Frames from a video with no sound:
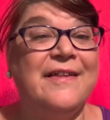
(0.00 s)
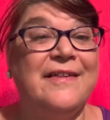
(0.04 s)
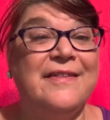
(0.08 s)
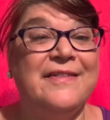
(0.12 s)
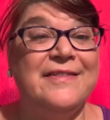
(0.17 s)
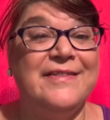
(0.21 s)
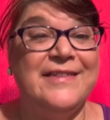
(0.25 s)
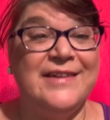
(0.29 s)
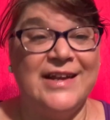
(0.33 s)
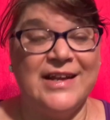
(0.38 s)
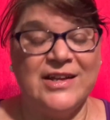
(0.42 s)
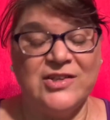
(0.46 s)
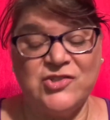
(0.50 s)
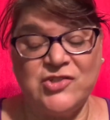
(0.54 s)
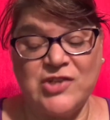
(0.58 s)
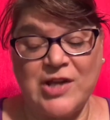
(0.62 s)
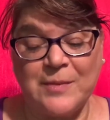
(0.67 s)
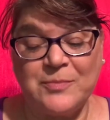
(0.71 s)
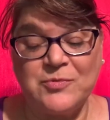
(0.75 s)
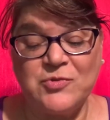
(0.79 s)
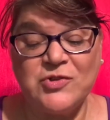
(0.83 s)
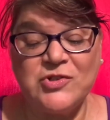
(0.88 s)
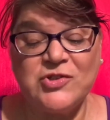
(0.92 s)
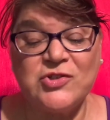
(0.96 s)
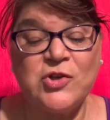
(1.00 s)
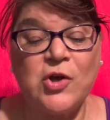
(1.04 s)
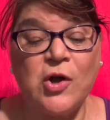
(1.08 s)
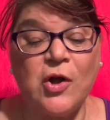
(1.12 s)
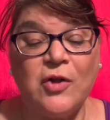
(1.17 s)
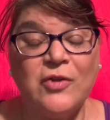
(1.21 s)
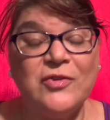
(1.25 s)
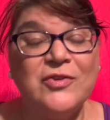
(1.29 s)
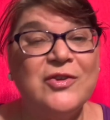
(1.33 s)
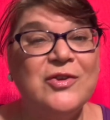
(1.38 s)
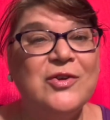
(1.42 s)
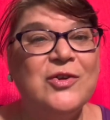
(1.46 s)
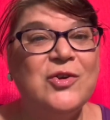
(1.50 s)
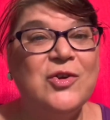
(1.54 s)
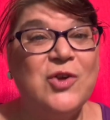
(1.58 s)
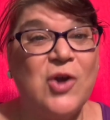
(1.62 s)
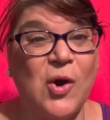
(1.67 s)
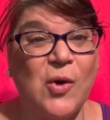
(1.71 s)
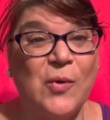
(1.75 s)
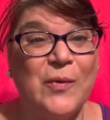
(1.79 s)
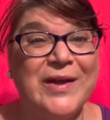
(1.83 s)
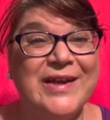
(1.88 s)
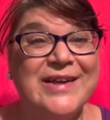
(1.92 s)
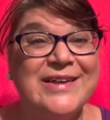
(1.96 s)
The next chapter is called
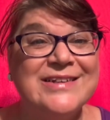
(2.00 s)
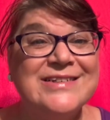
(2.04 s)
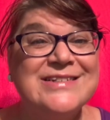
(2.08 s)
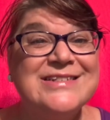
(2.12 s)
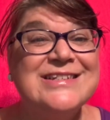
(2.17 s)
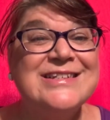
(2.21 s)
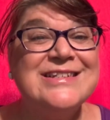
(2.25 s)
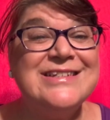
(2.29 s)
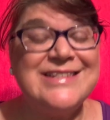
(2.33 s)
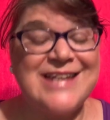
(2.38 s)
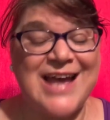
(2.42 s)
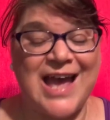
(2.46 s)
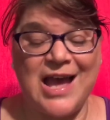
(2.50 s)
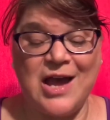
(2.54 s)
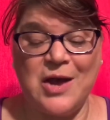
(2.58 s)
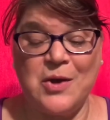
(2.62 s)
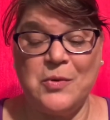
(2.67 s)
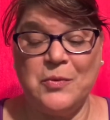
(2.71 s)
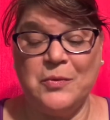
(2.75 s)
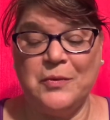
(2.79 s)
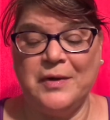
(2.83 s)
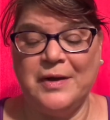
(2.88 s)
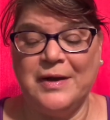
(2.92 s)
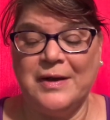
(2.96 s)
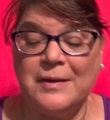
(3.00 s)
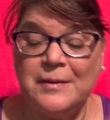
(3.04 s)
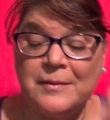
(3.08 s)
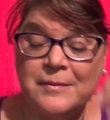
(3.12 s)
Going to Town.